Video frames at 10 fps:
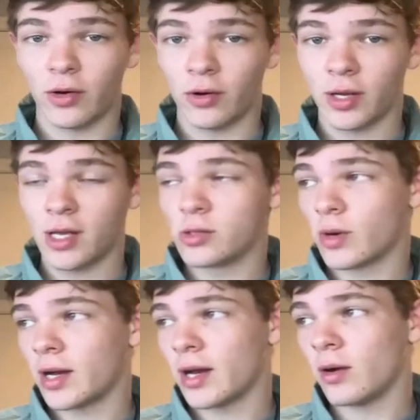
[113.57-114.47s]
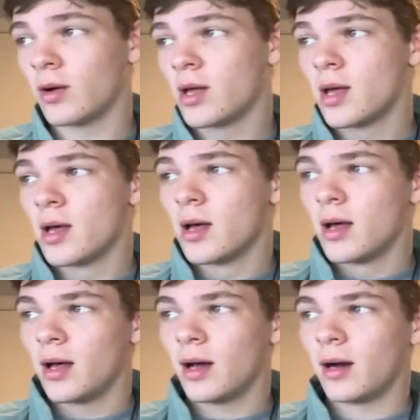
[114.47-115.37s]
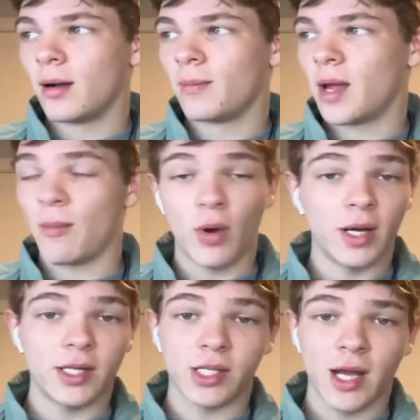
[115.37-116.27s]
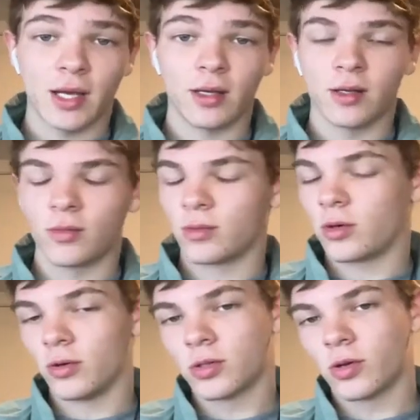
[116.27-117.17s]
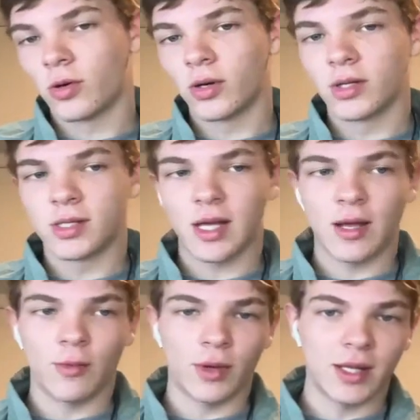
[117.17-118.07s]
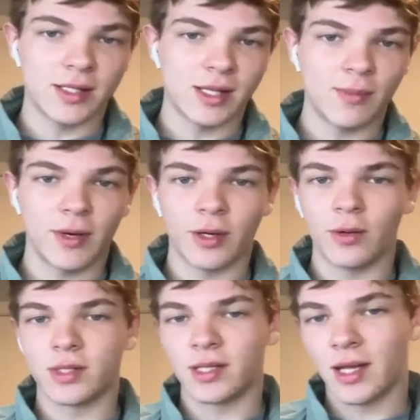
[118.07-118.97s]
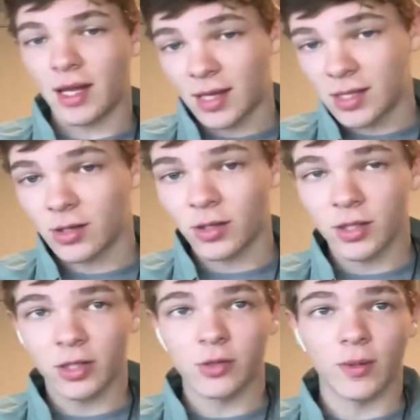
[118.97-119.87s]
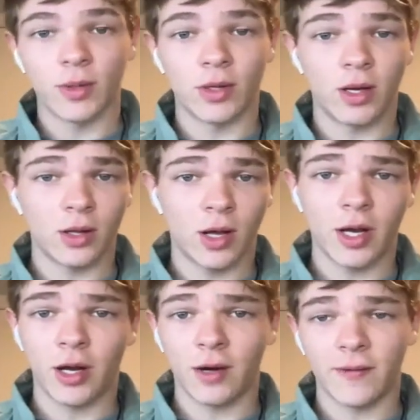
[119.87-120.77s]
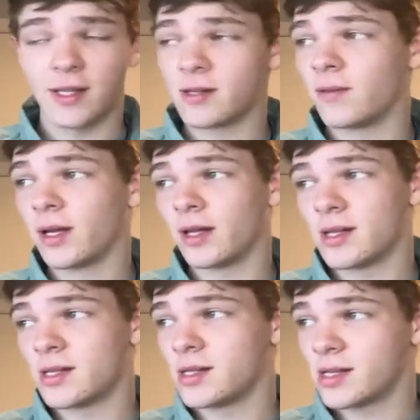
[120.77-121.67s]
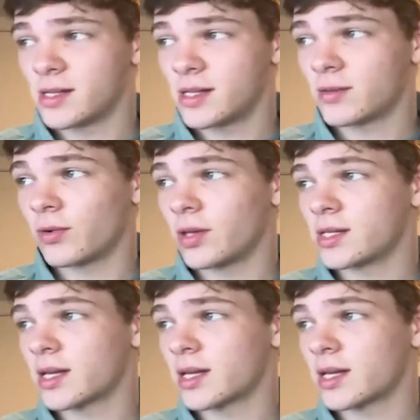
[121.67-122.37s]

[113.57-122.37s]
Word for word: Hurricanes right now um, and Brady Skjei, goal scorers. And when they see the puck going to the net, they start to contribute a lot offensively, and this is assist for this